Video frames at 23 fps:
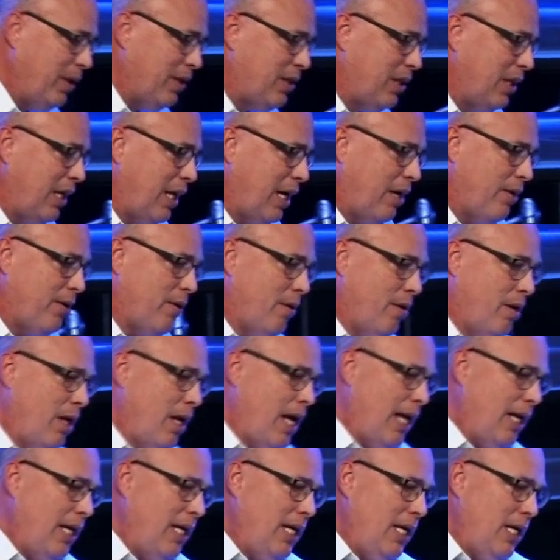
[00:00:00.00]
together, and,
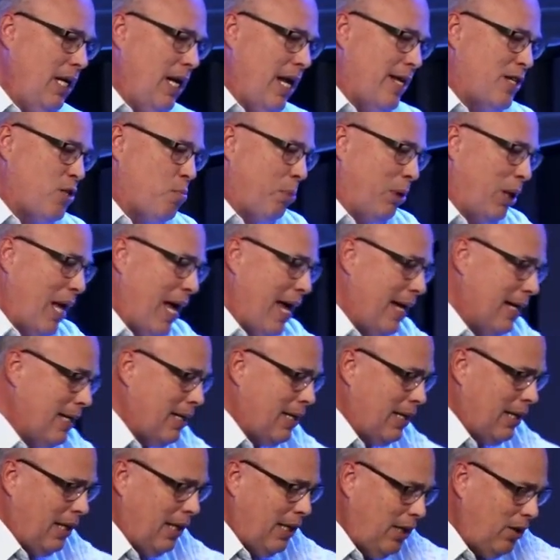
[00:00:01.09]
and Eden has planted
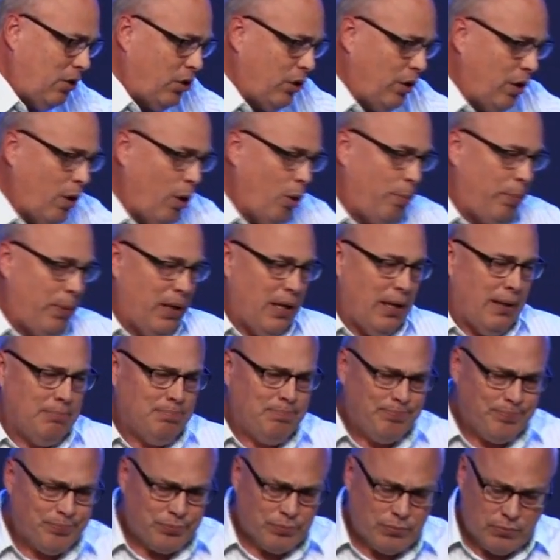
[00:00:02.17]
in Ethiopia
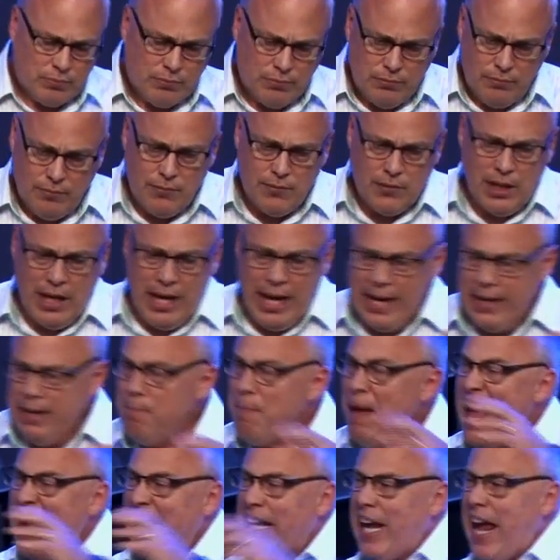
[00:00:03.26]
and in
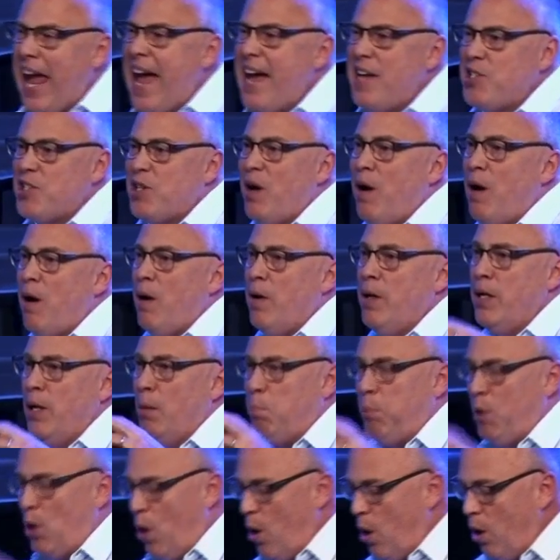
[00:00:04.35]
Madagascar, in
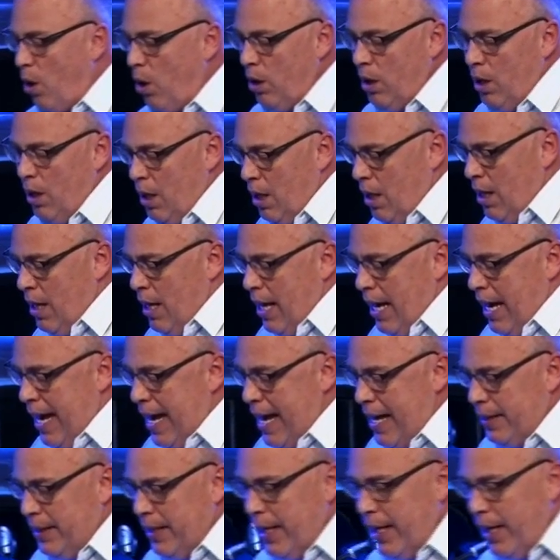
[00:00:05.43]
Nepal,
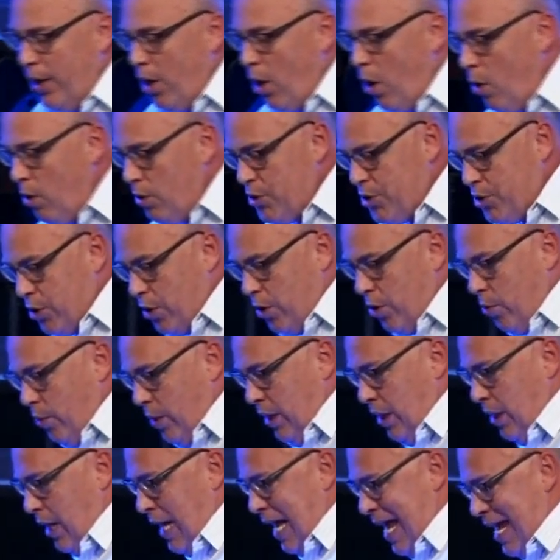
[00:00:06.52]
and then also
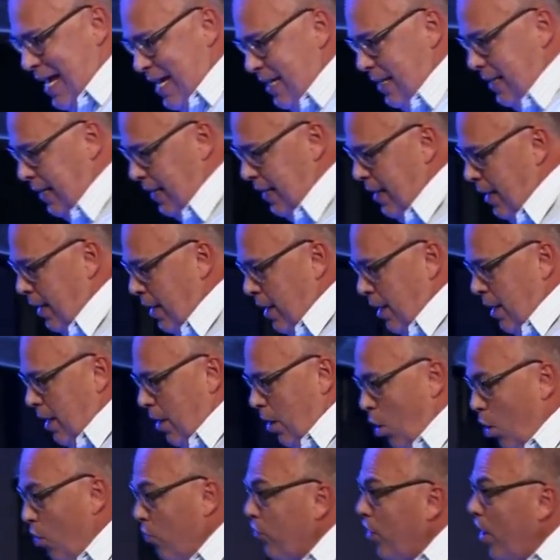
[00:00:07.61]
in Haiti
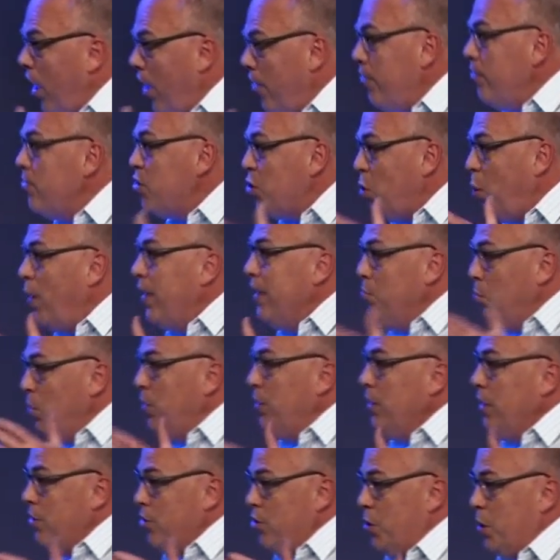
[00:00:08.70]
over 120
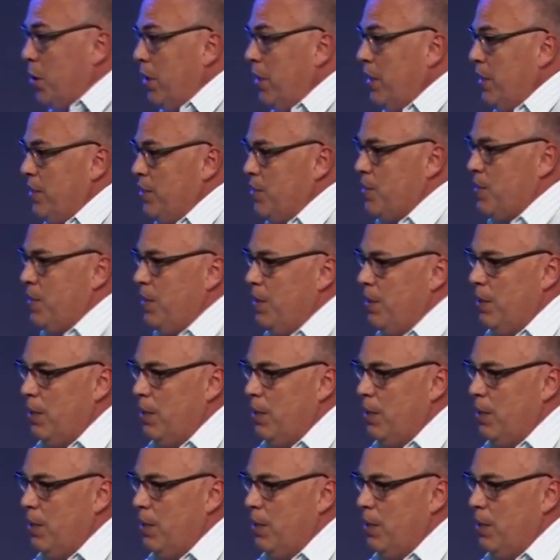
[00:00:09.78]
million trees